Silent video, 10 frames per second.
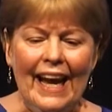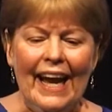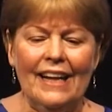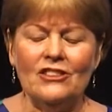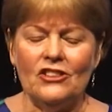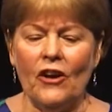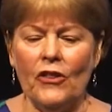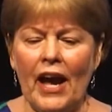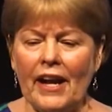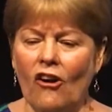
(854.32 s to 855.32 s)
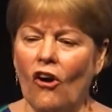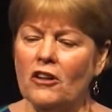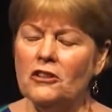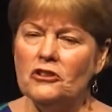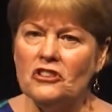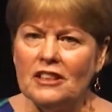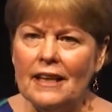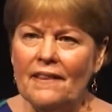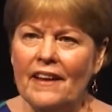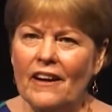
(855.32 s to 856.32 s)
And so that cardinal
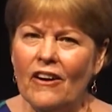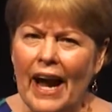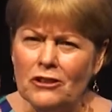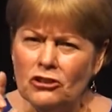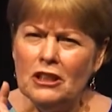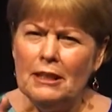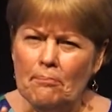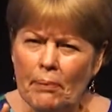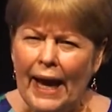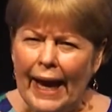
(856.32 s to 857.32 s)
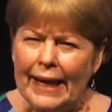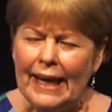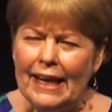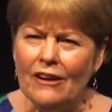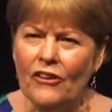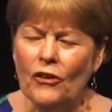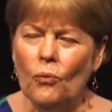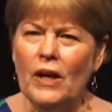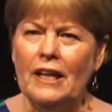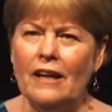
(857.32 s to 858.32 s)
sitting there, actually pecking on the
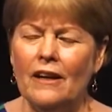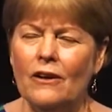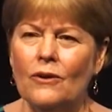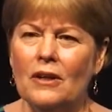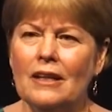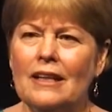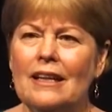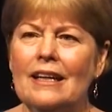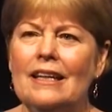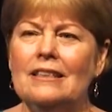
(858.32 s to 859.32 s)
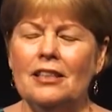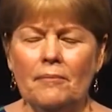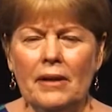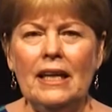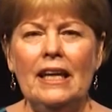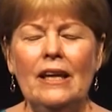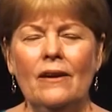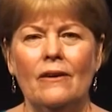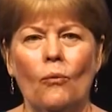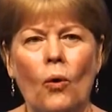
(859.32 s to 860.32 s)
window, to
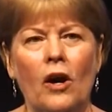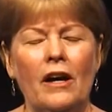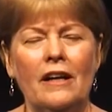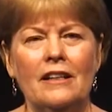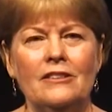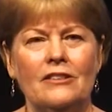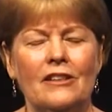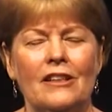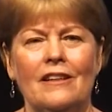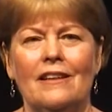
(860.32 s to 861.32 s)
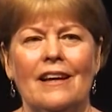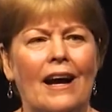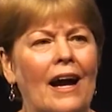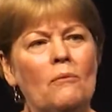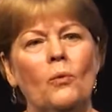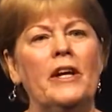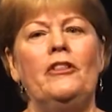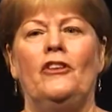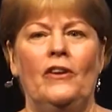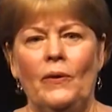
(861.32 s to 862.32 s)
me was, "I'm
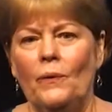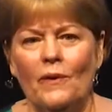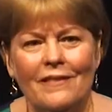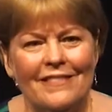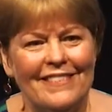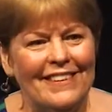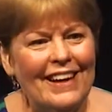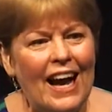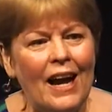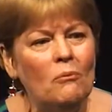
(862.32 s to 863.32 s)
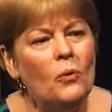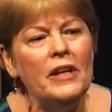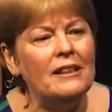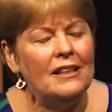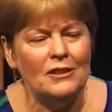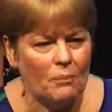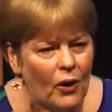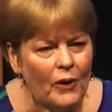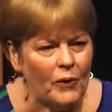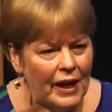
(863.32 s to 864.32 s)
with you. I'm with this
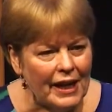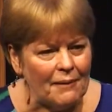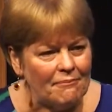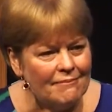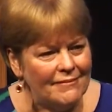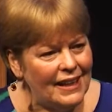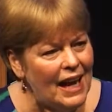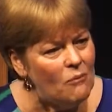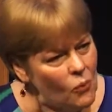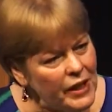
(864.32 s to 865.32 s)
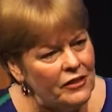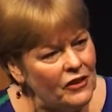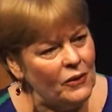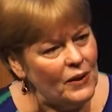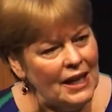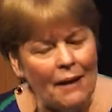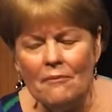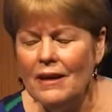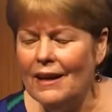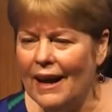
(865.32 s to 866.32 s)
program. I'm with you, and
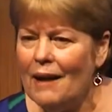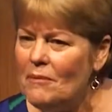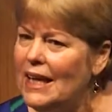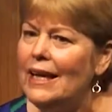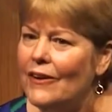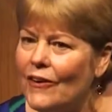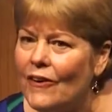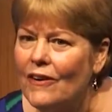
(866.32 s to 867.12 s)
I'm here."